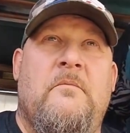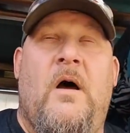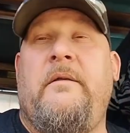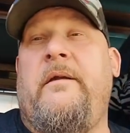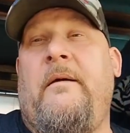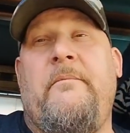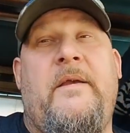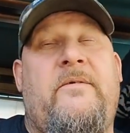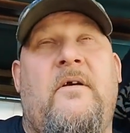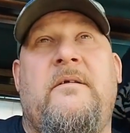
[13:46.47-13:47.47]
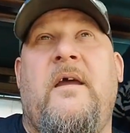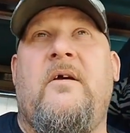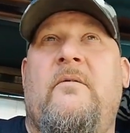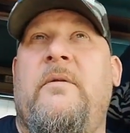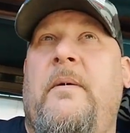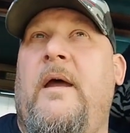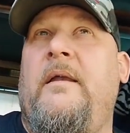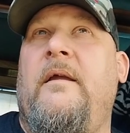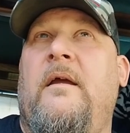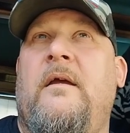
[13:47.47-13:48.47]
But yep, he started taking over the
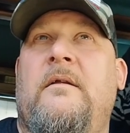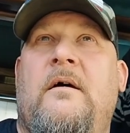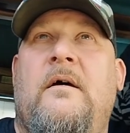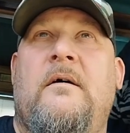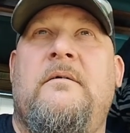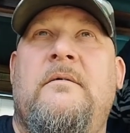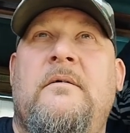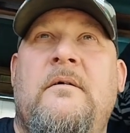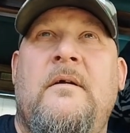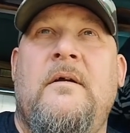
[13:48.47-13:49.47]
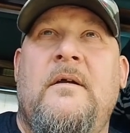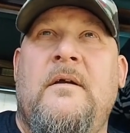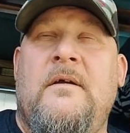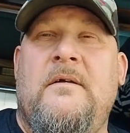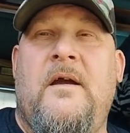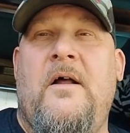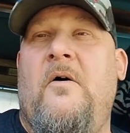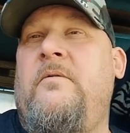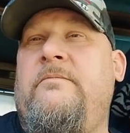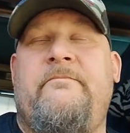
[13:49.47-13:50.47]
bed, and you
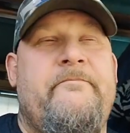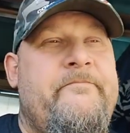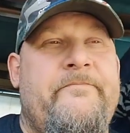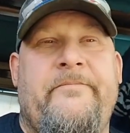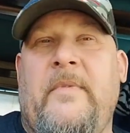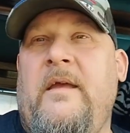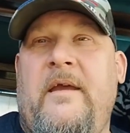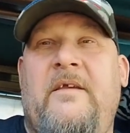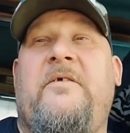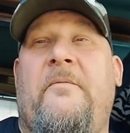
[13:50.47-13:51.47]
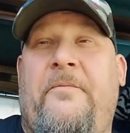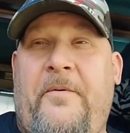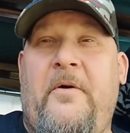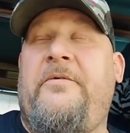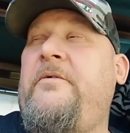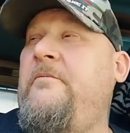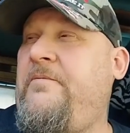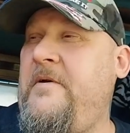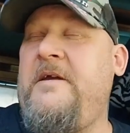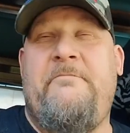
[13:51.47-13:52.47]
know, he's the first
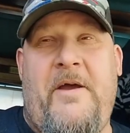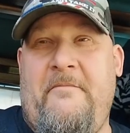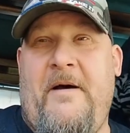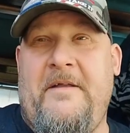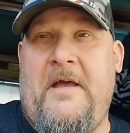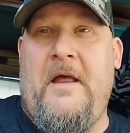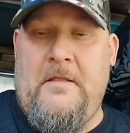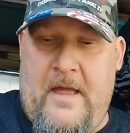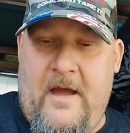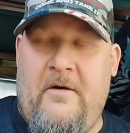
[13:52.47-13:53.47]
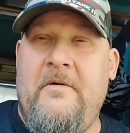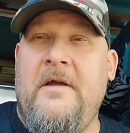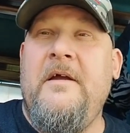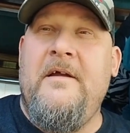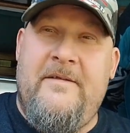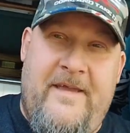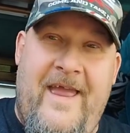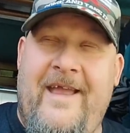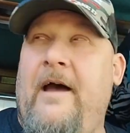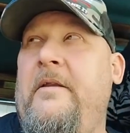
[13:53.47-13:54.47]
freaking pet of mine that I allow to
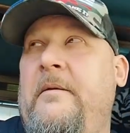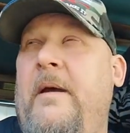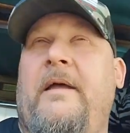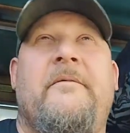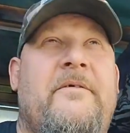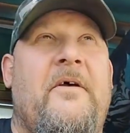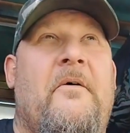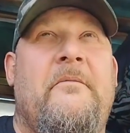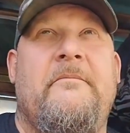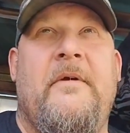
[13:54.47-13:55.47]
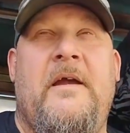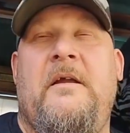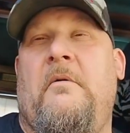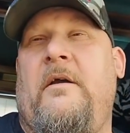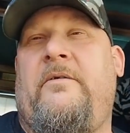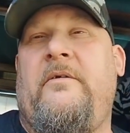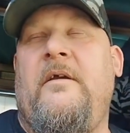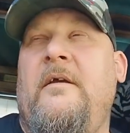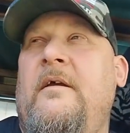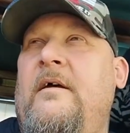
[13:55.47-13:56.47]
hang out in the bed. So anyways,
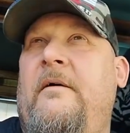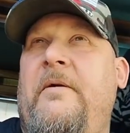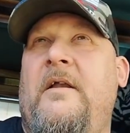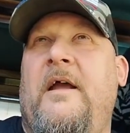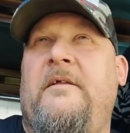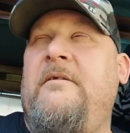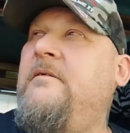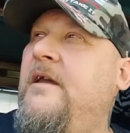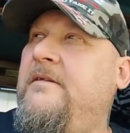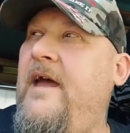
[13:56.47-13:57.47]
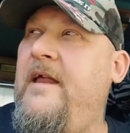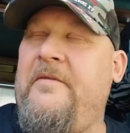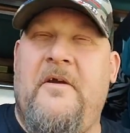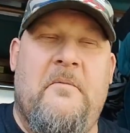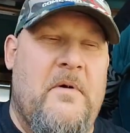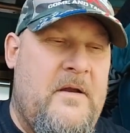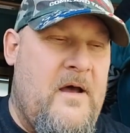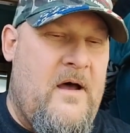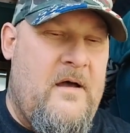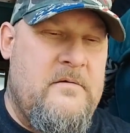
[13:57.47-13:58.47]
I figured I'd get that out there.
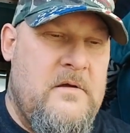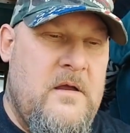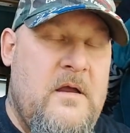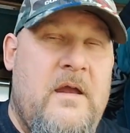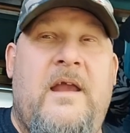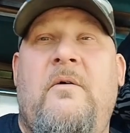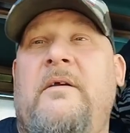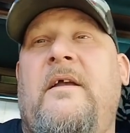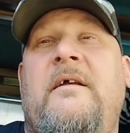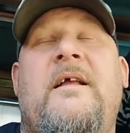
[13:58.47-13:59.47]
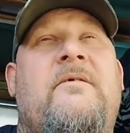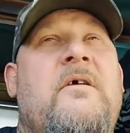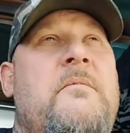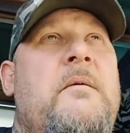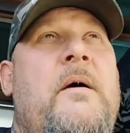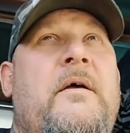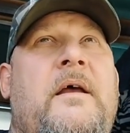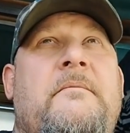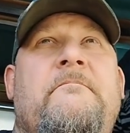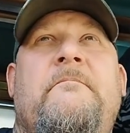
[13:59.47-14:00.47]
But anyways, I think that's going to be about
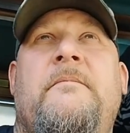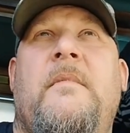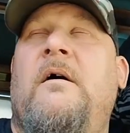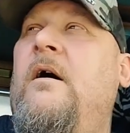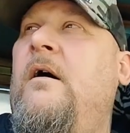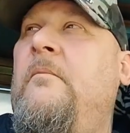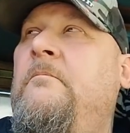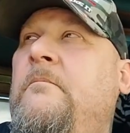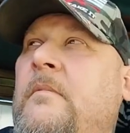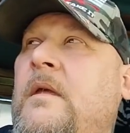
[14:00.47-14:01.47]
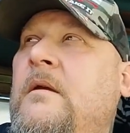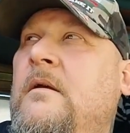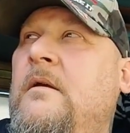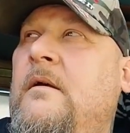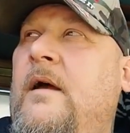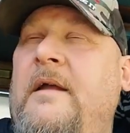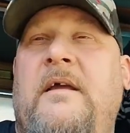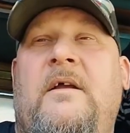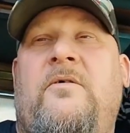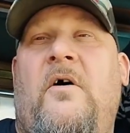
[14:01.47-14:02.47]
it. I
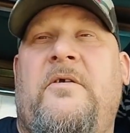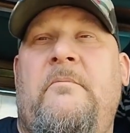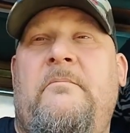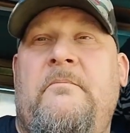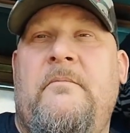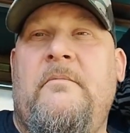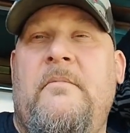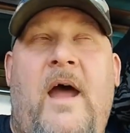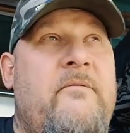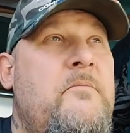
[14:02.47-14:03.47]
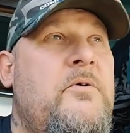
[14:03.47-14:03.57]
think it's awesome having